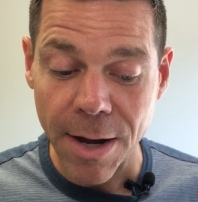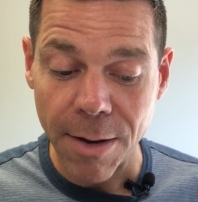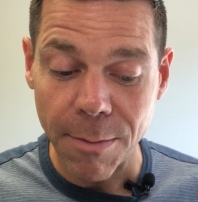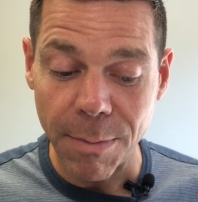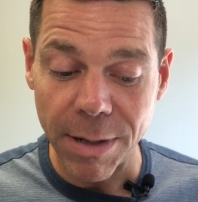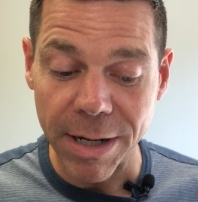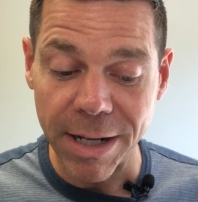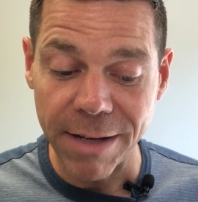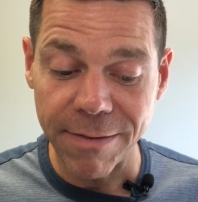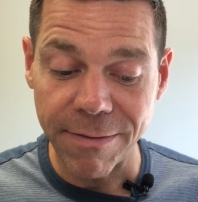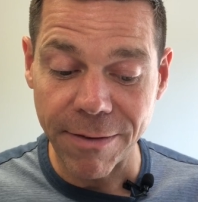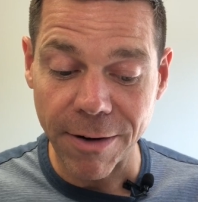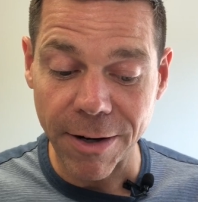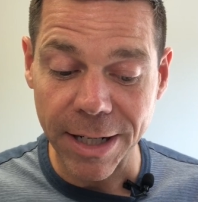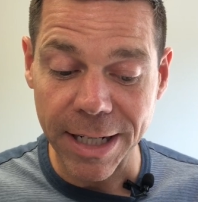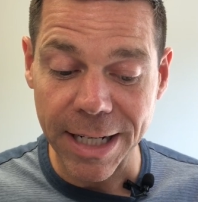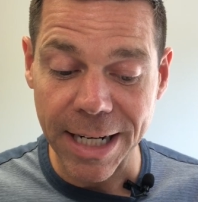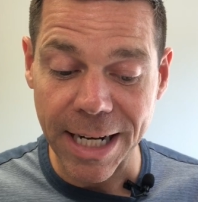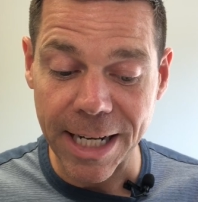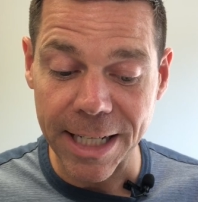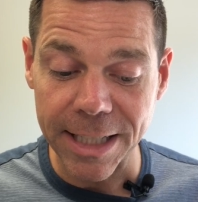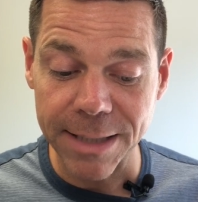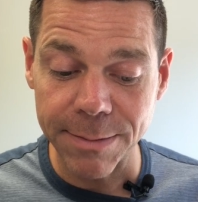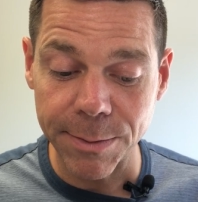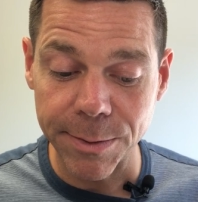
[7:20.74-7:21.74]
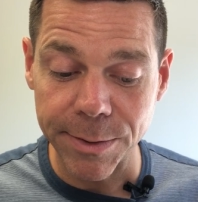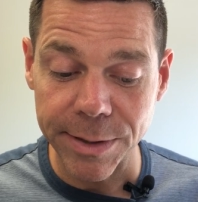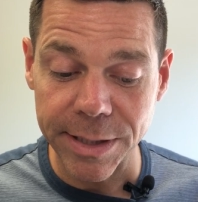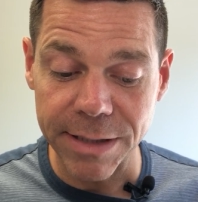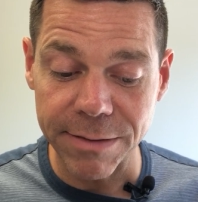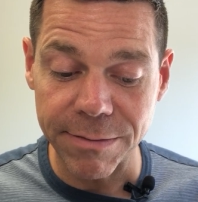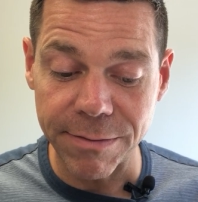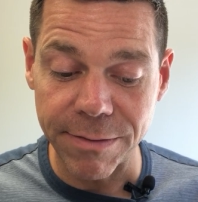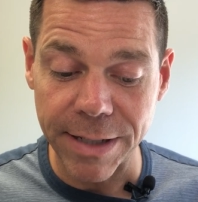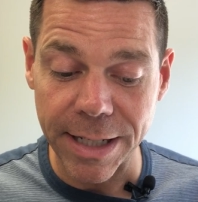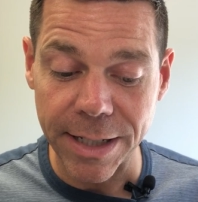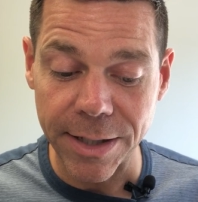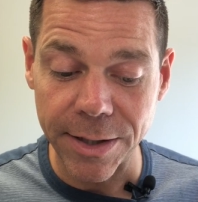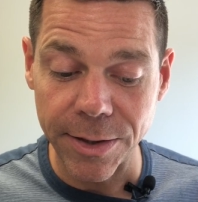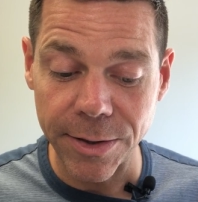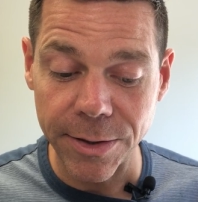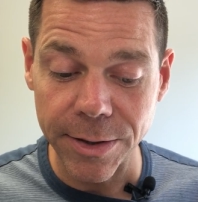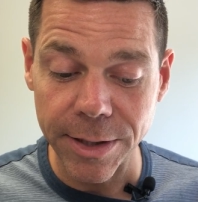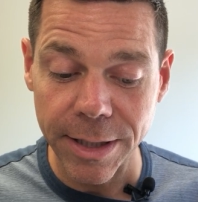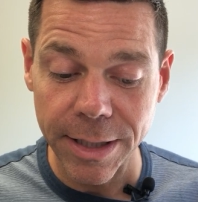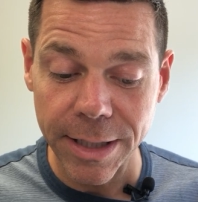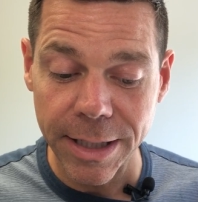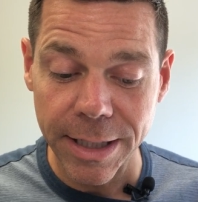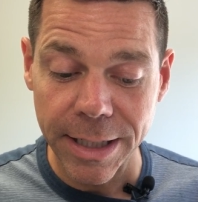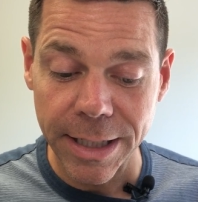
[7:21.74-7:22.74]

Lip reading: But if our gospel is veiled,